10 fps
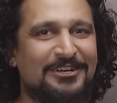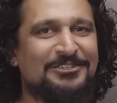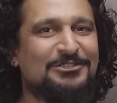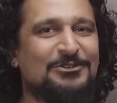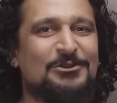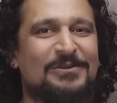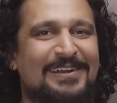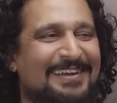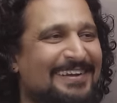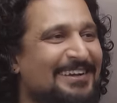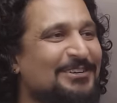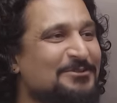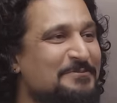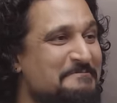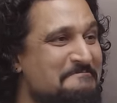races look like.
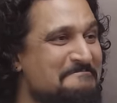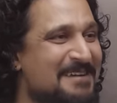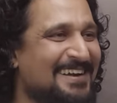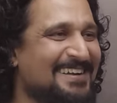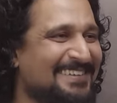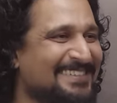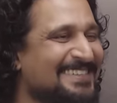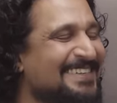It's madness.